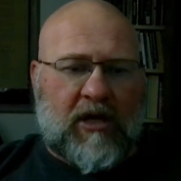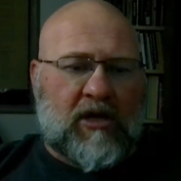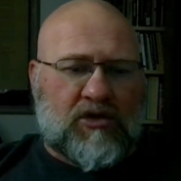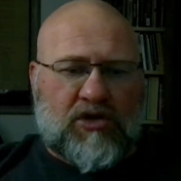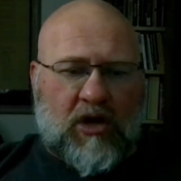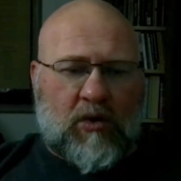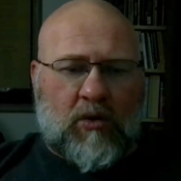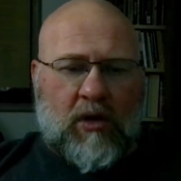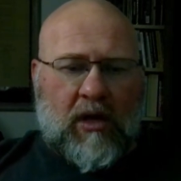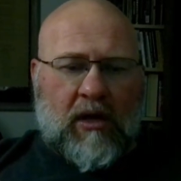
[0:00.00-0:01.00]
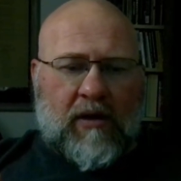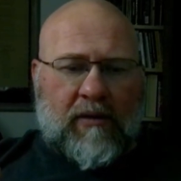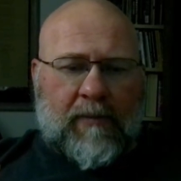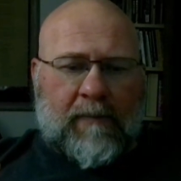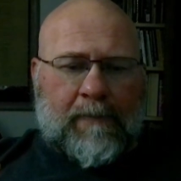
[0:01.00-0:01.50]
So
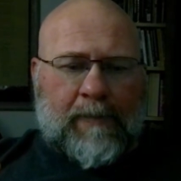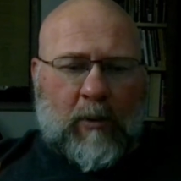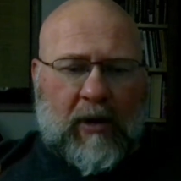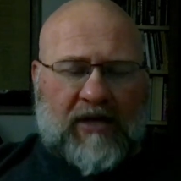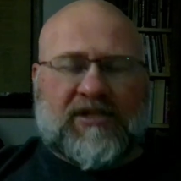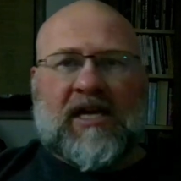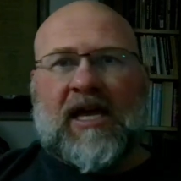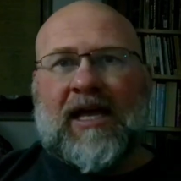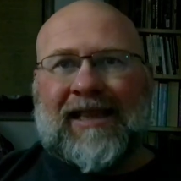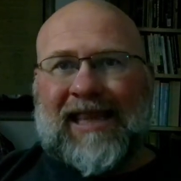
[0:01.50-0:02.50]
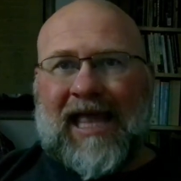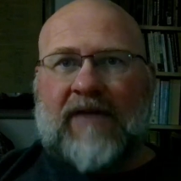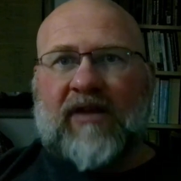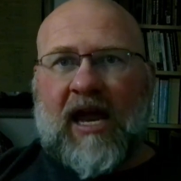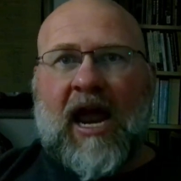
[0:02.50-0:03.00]
when I say
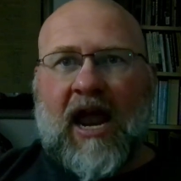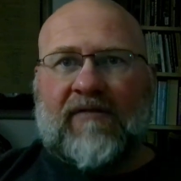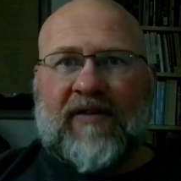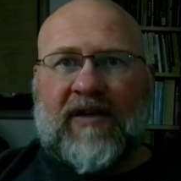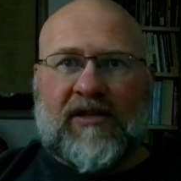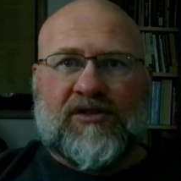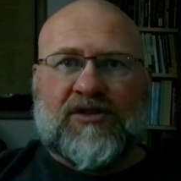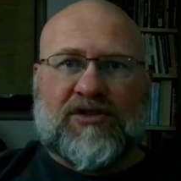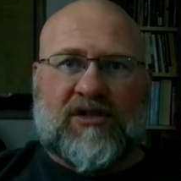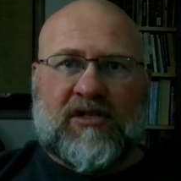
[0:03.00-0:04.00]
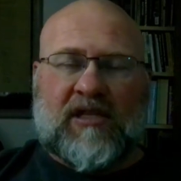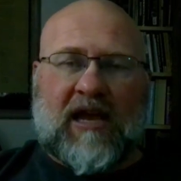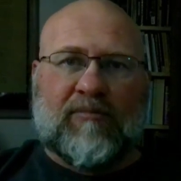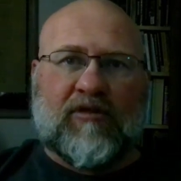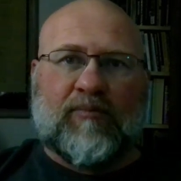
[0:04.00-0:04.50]
11.5 inches
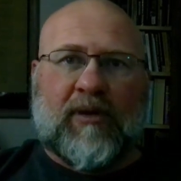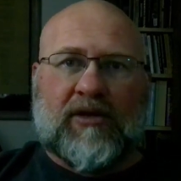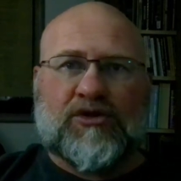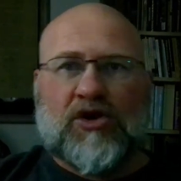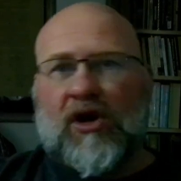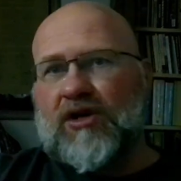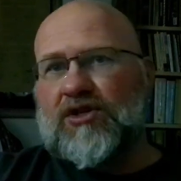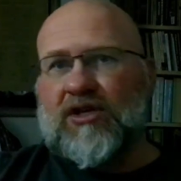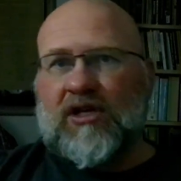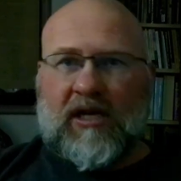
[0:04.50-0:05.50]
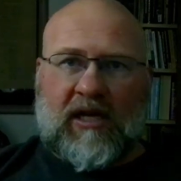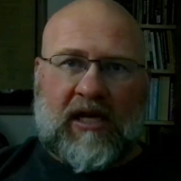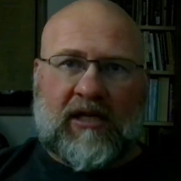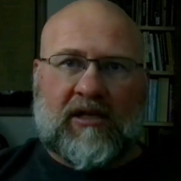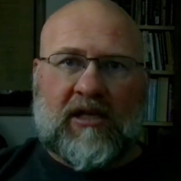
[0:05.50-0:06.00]
depth of penetration
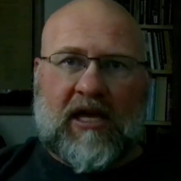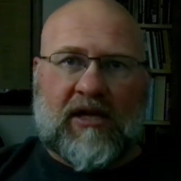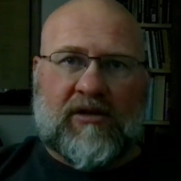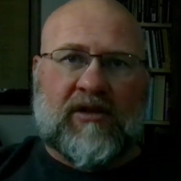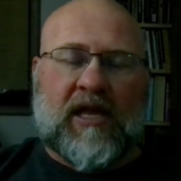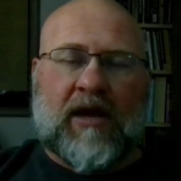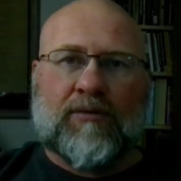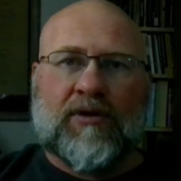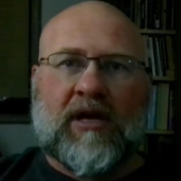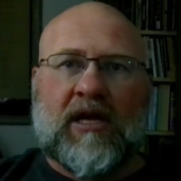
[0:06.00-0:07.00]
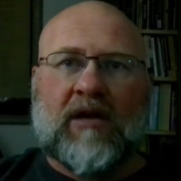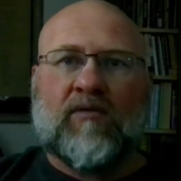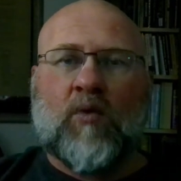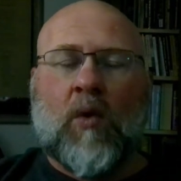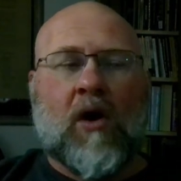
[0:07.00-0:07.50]
into that rig
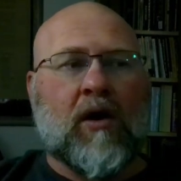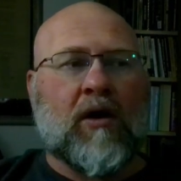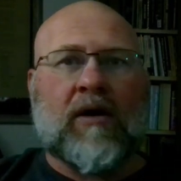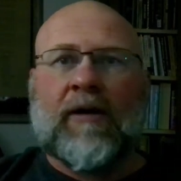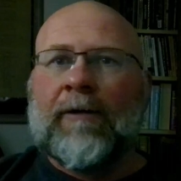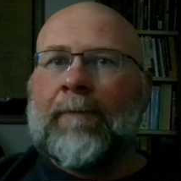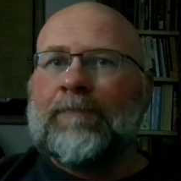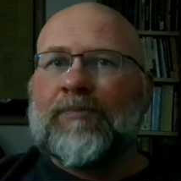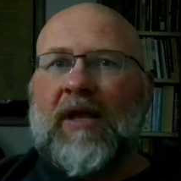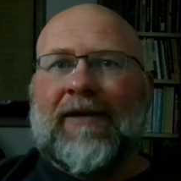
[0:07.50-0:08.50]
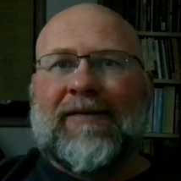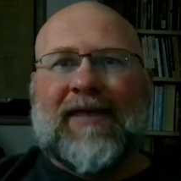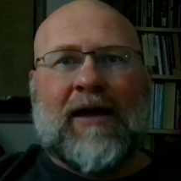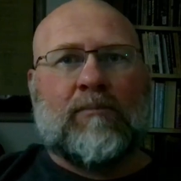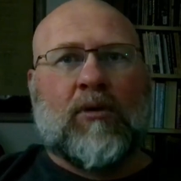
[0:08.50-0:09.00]
of water,
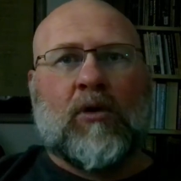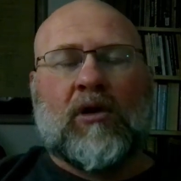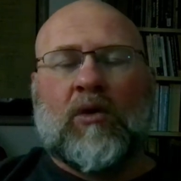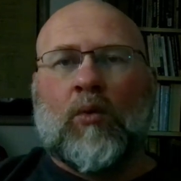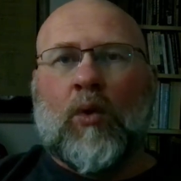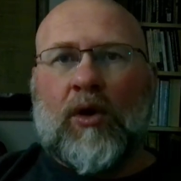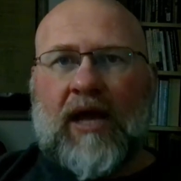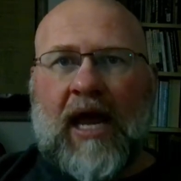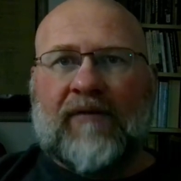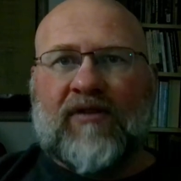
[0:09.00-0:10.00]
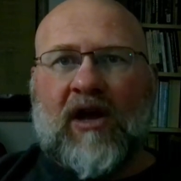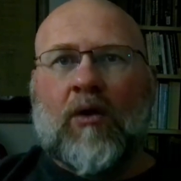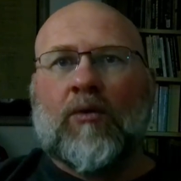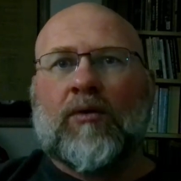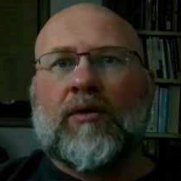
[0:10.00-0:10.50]
that bullet would have
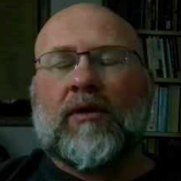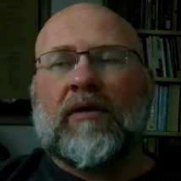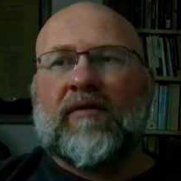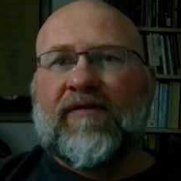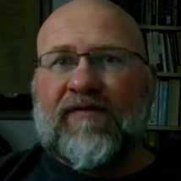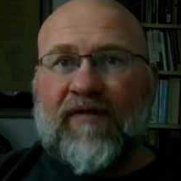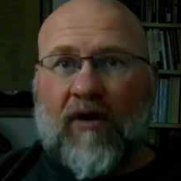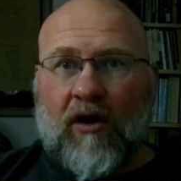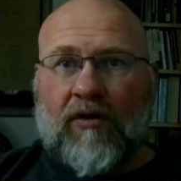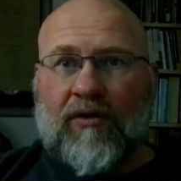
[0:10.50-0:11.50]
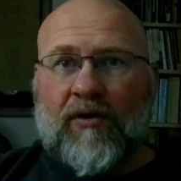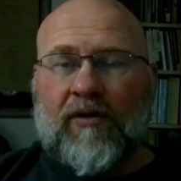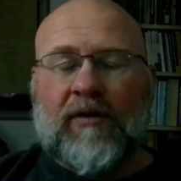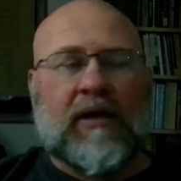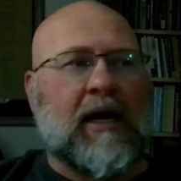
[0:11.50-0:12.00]
gone farther.
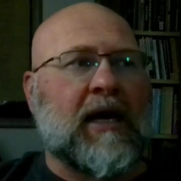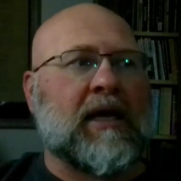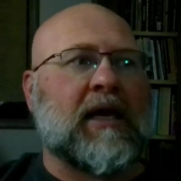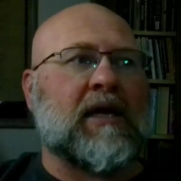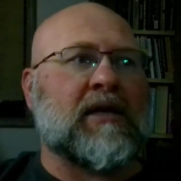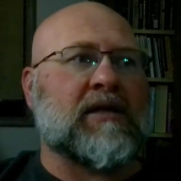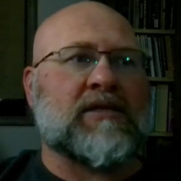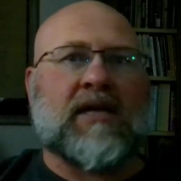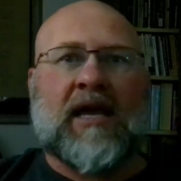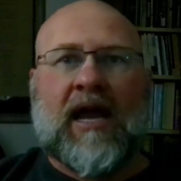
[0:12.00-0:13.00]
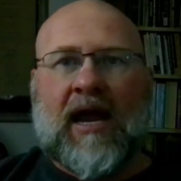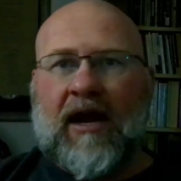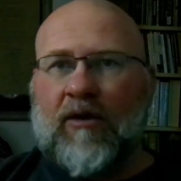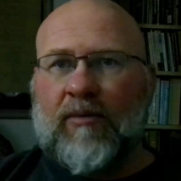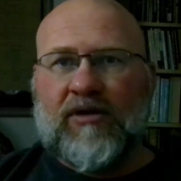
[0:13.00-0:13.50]
I cannot say
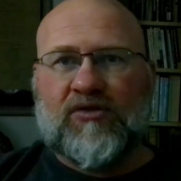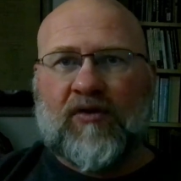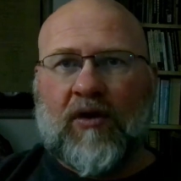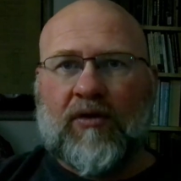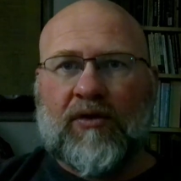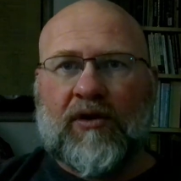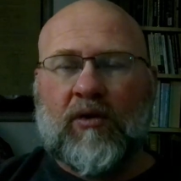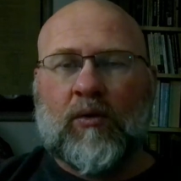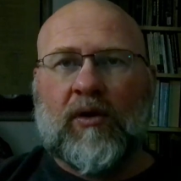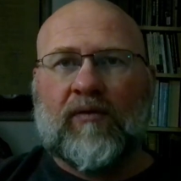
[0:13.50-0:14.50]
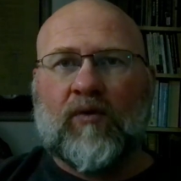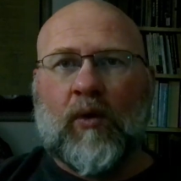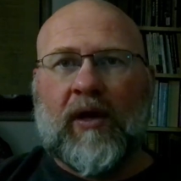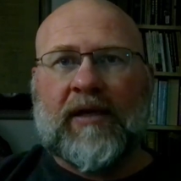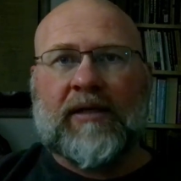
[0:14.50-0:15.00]
how much farther it would have
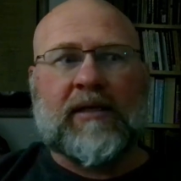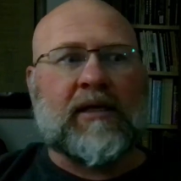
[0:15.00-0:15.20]
went.